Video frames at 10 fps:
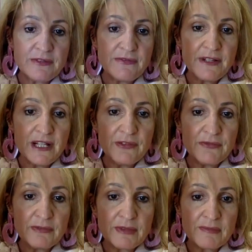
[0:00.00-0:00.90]
a file
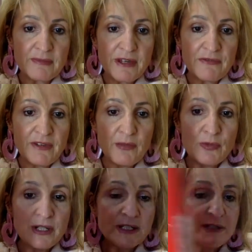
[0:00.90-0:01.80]
for my
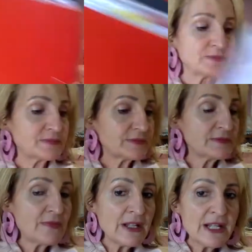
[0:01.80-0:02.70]
fabrics.
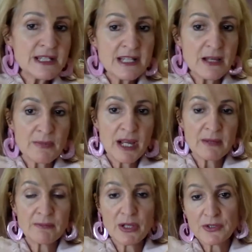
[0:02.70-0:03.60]
Let's say I buy
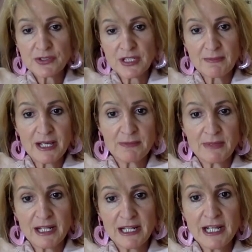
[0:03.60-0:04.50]
in bulk, so I might
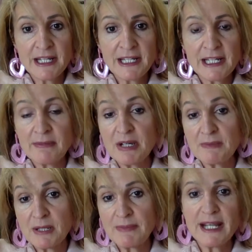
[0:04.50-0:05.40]
buy lining, I might
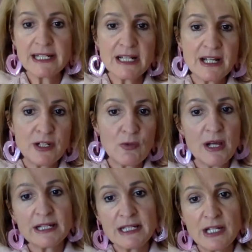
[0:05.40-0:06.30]
buy black lining,
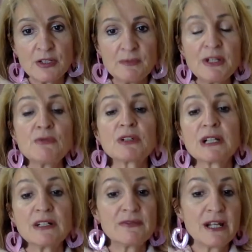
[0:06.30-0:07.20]
white lining, depending on what
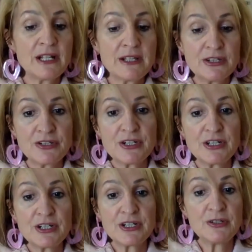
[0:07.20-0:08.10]
kind of lining that you're
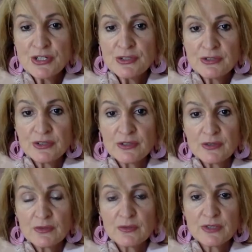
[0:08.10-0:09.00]
going to be using.
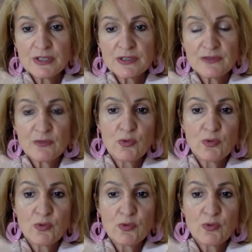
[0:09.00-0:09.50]
Sort of